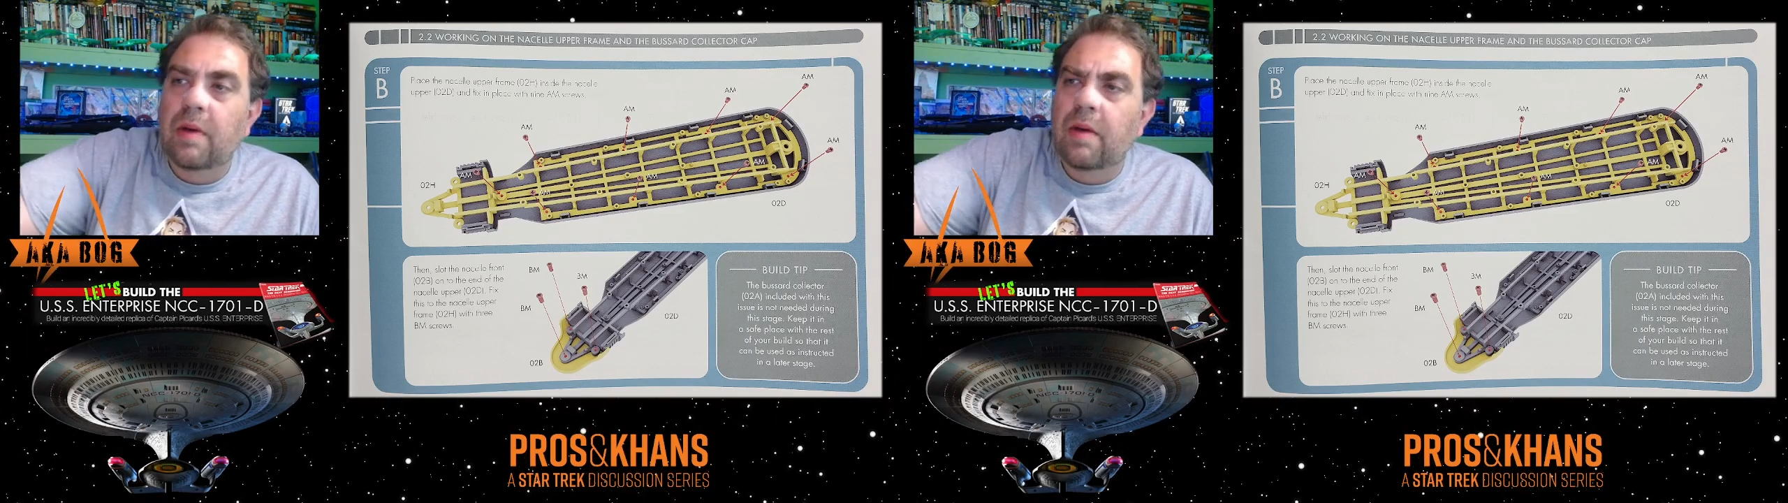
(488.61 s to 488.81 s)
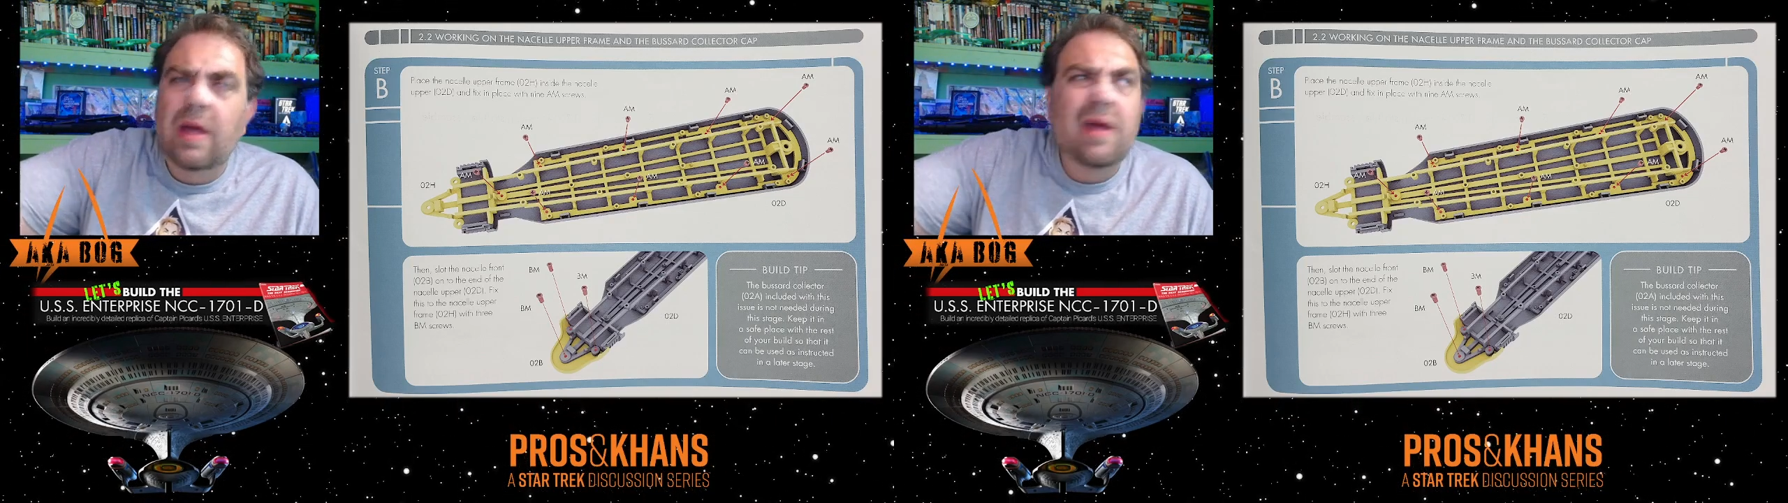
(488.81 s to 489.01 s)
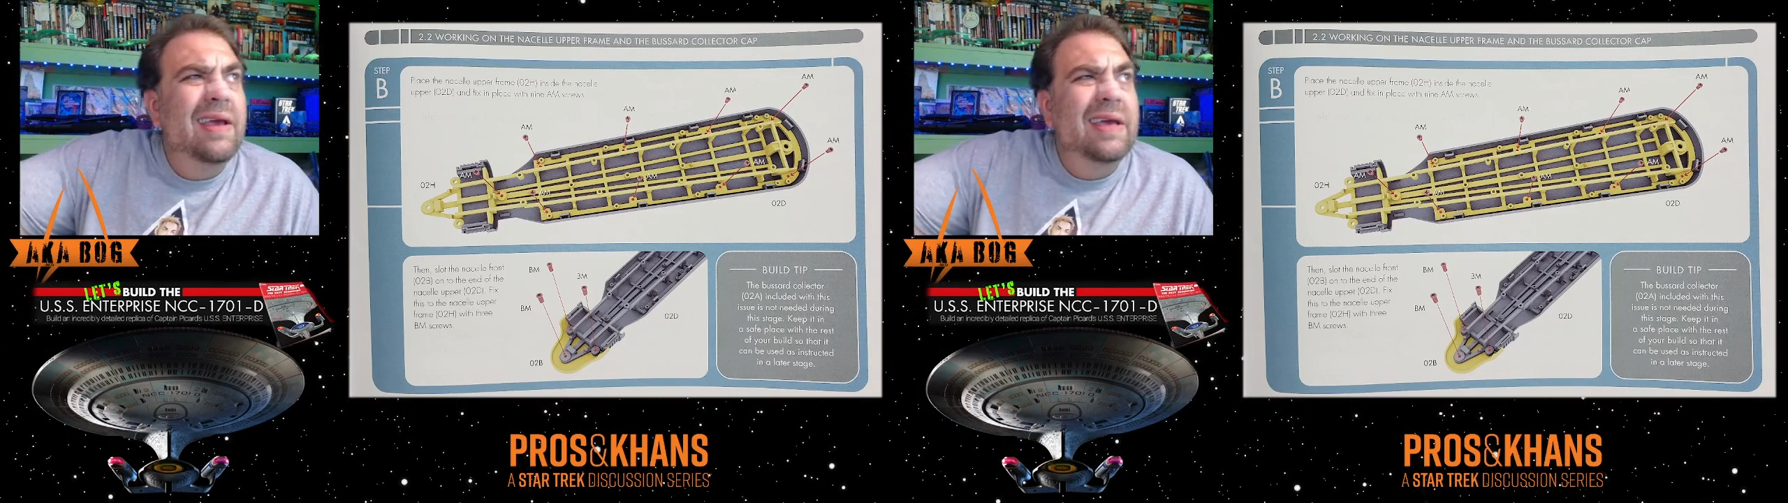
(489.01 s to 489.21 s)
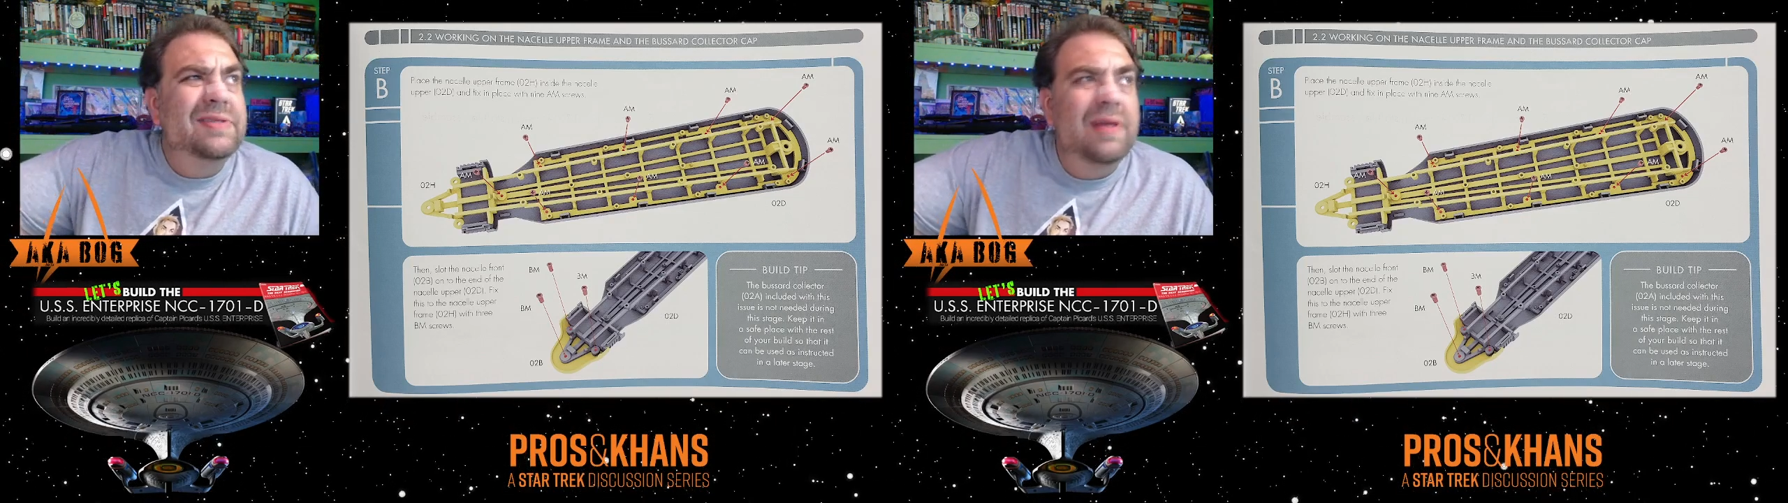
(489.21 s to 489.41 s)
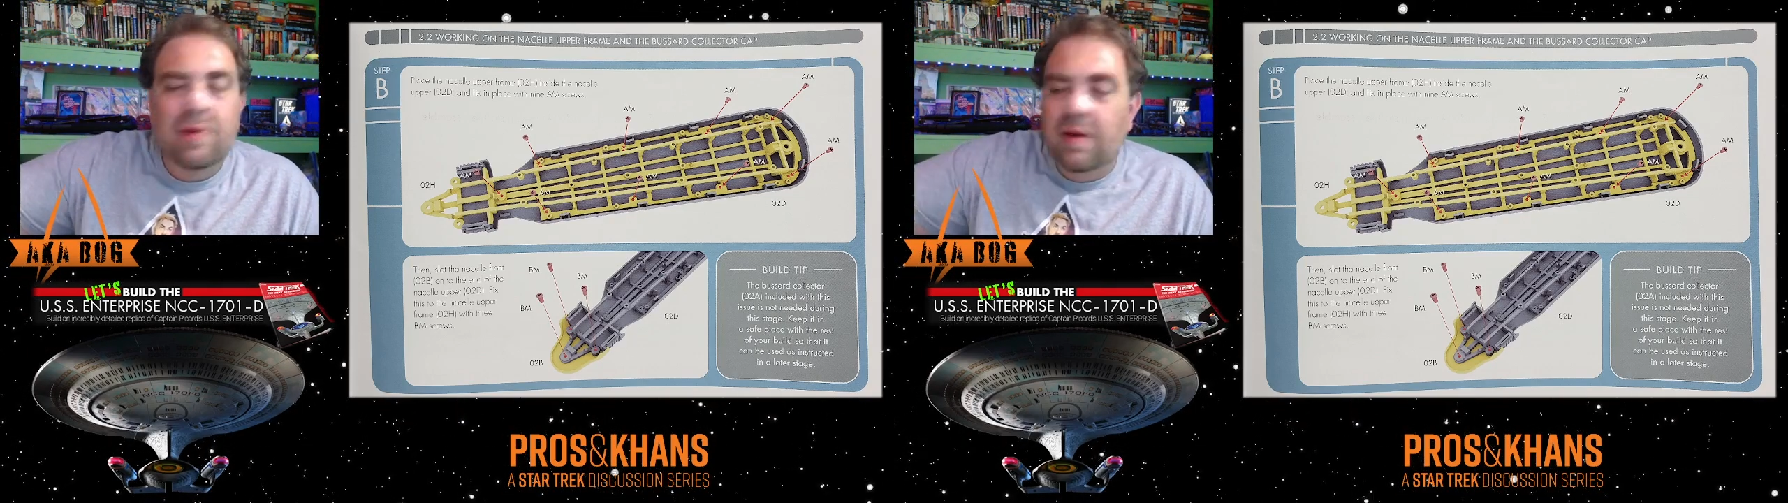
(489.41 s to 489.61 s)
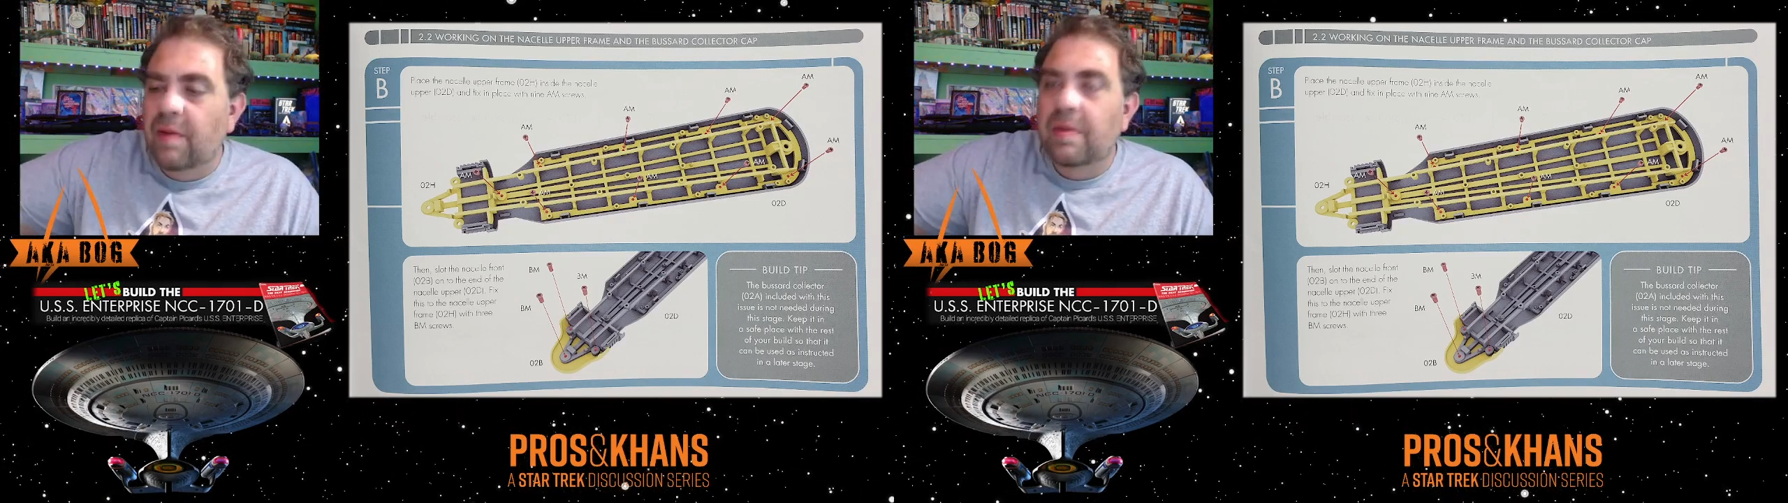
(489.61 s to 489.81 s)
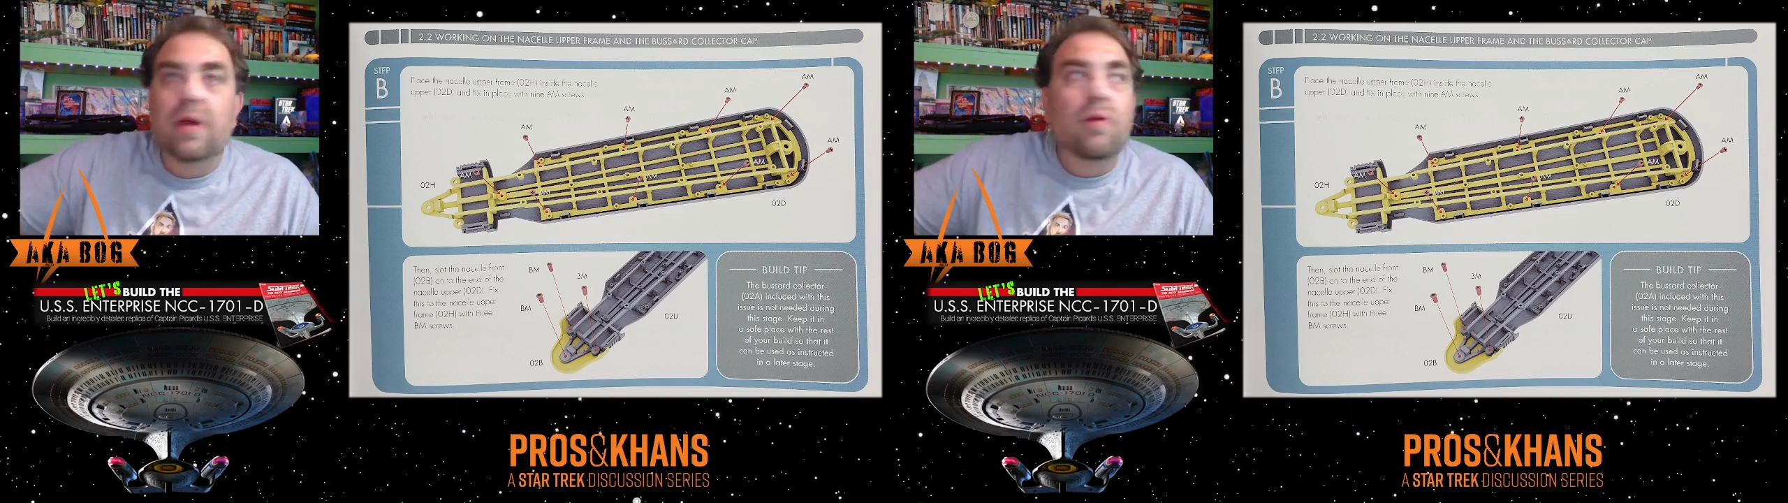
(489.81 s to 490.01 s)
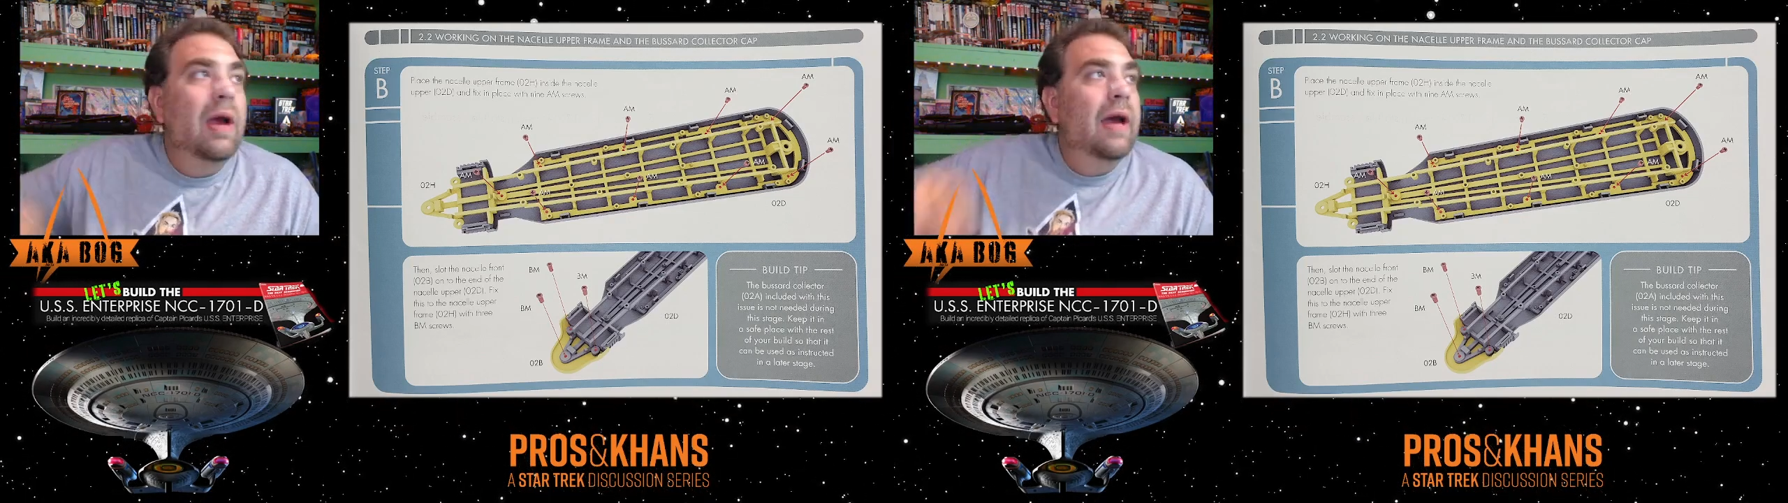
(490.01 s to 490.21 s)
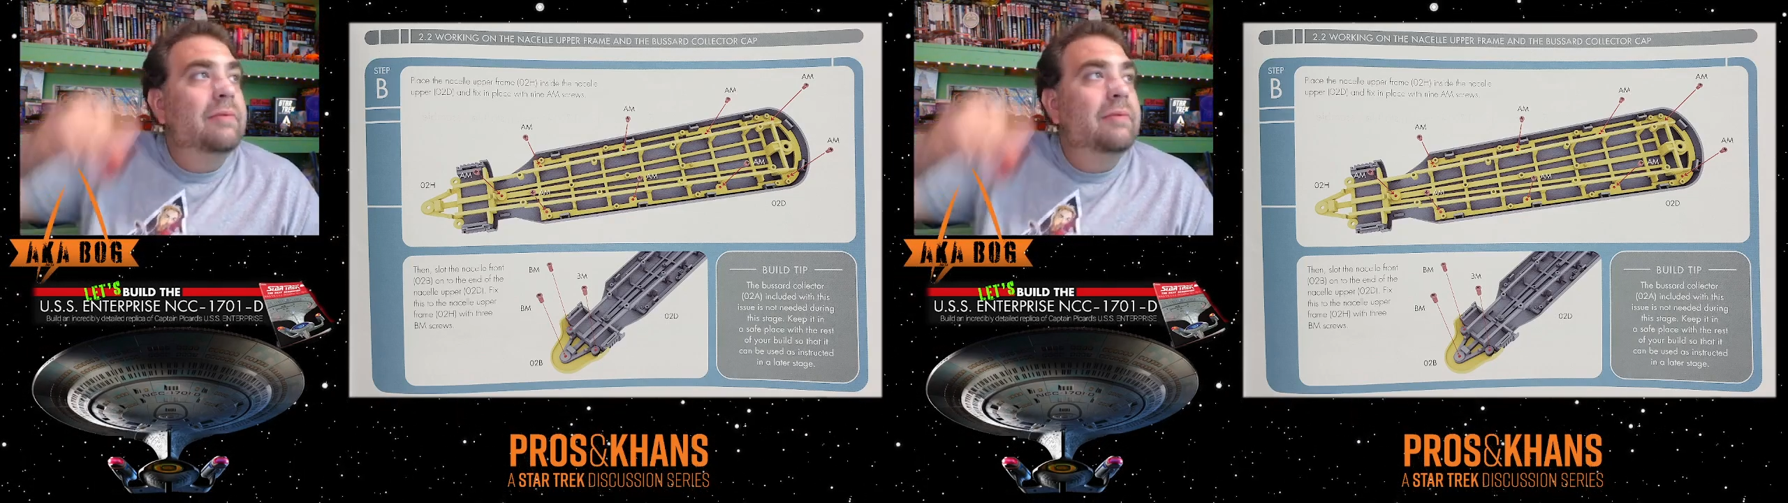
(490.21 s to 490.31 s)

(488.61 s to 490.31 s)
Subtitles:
Oh, I guess not. Whatever. I'm going to grab